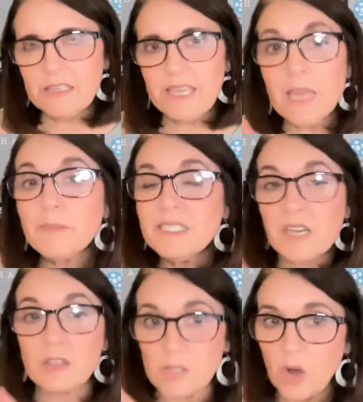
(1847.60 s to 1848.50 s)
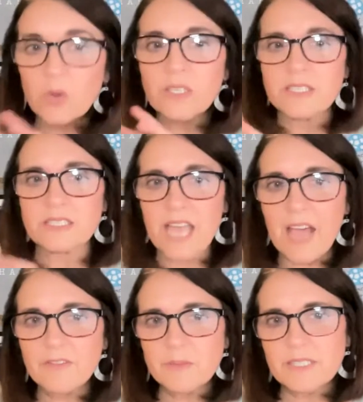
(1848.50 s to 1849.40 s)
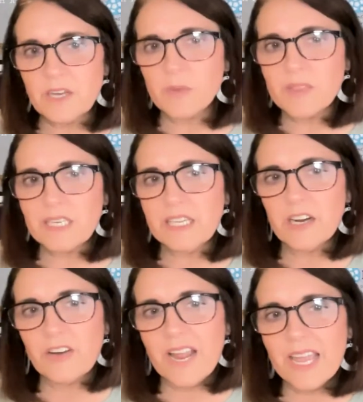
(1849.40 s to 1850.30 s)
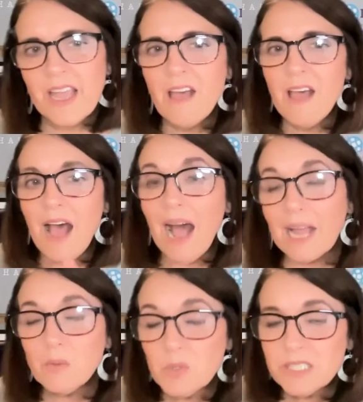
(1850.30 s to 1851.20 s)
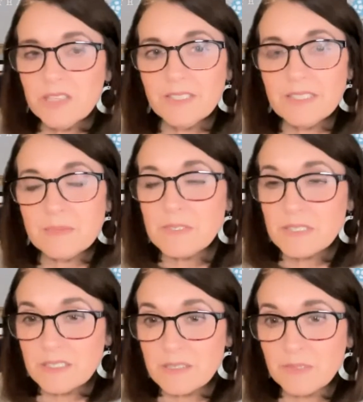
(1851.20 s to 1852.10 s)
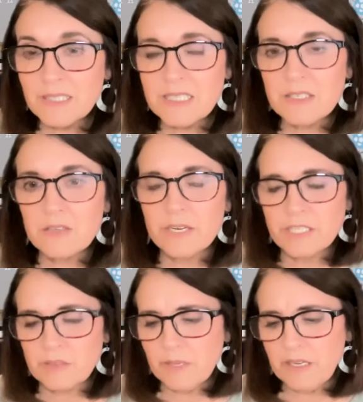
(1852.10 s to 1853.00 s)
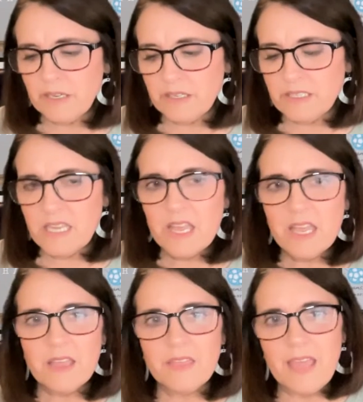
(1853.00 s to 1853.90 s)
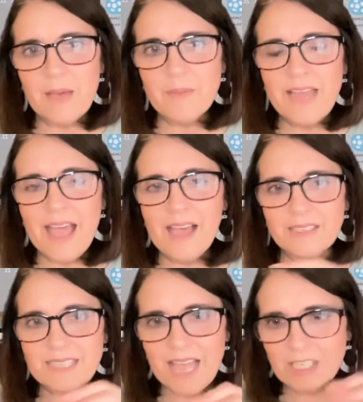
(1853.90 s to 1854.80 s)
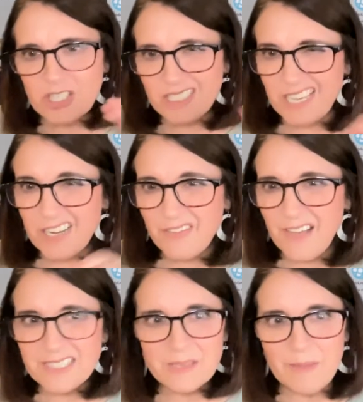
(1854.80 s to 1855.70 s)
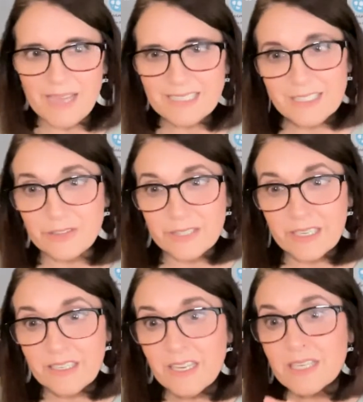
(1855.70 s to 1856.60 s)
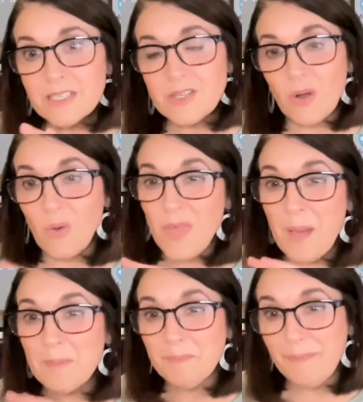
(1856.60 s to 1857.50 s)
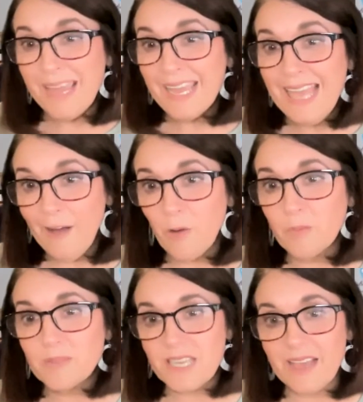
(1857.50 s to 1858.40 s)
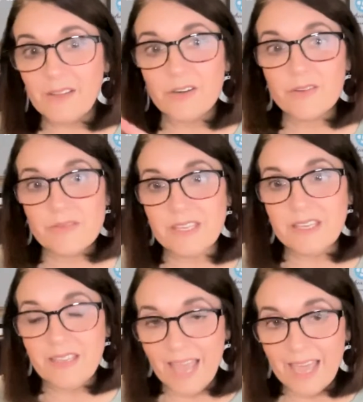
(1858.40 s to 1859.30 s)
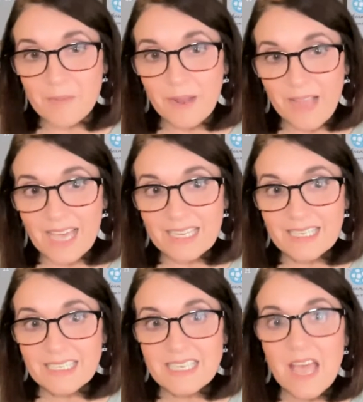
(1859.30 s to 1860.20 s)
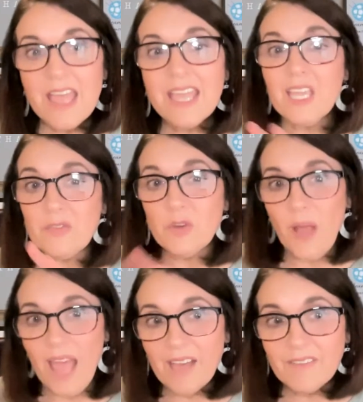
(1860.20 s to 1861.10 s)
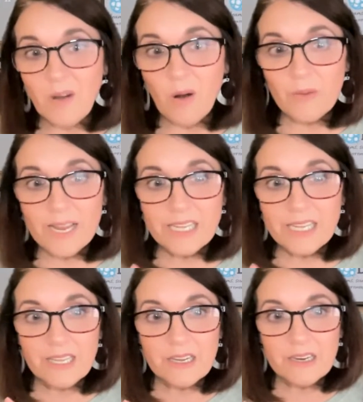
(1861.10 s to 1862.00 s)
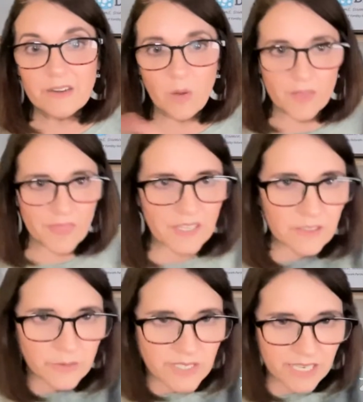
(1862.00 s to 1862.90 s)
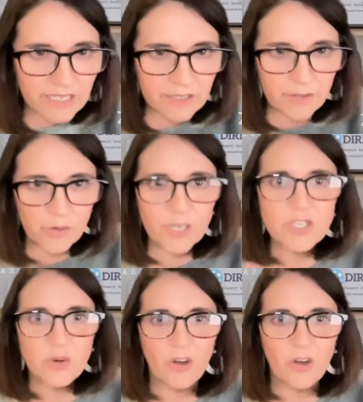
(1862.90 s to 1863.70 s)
can be done alone. It doesn't have to be done with an ERA. I would give it some consideration because the Emma and Alice actually identifies the bacteria, so that may help tailor the antibiotics. If you haven't already, I think you said in another question you